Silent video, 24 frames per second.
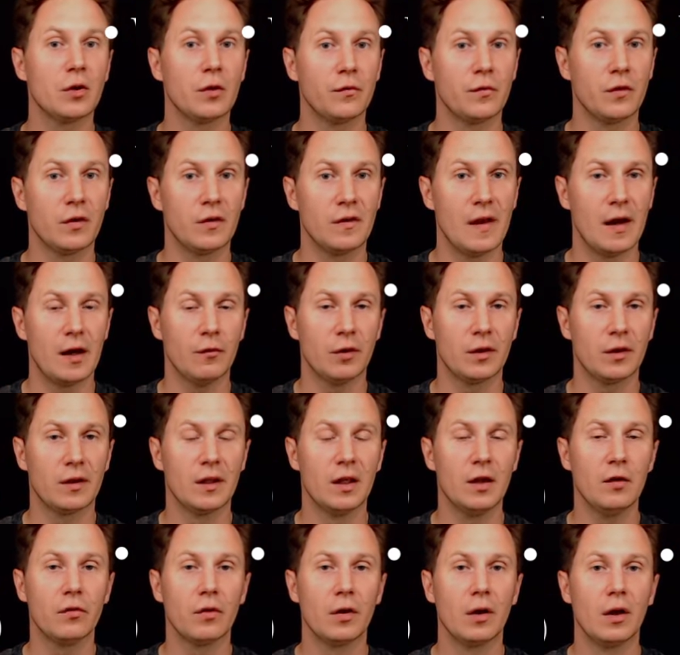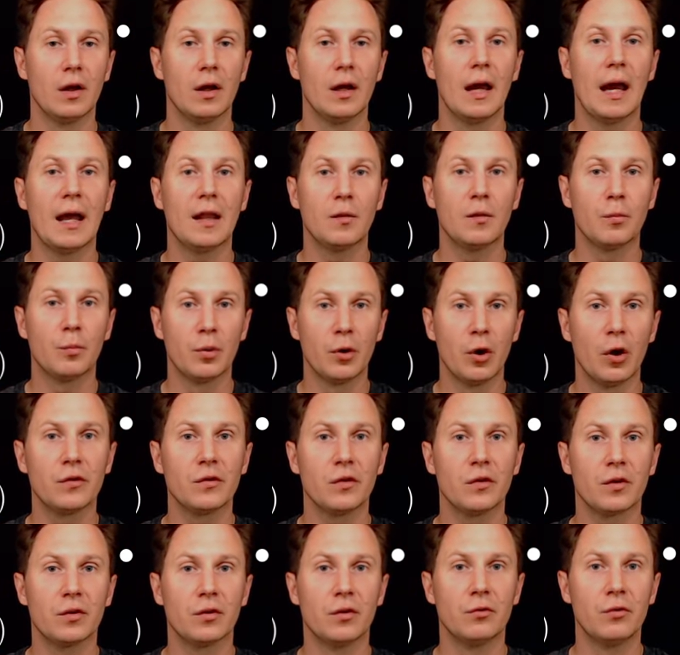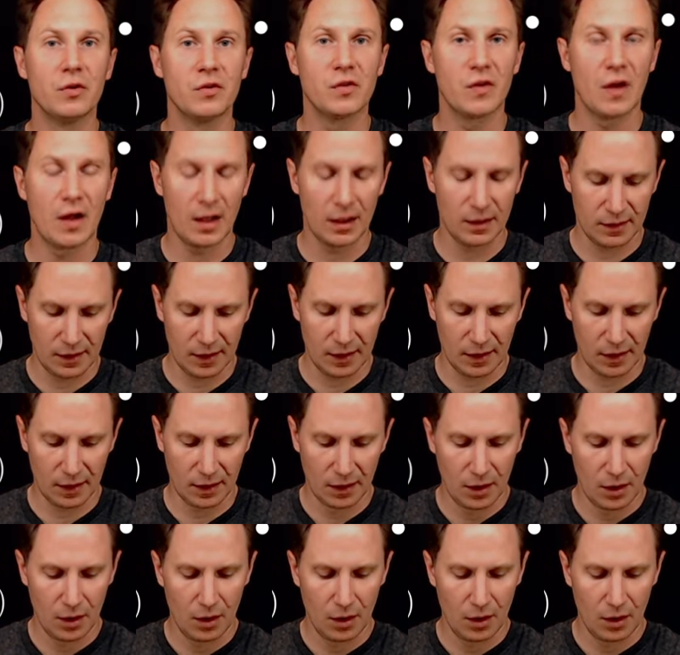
of the derivative and plot the resulting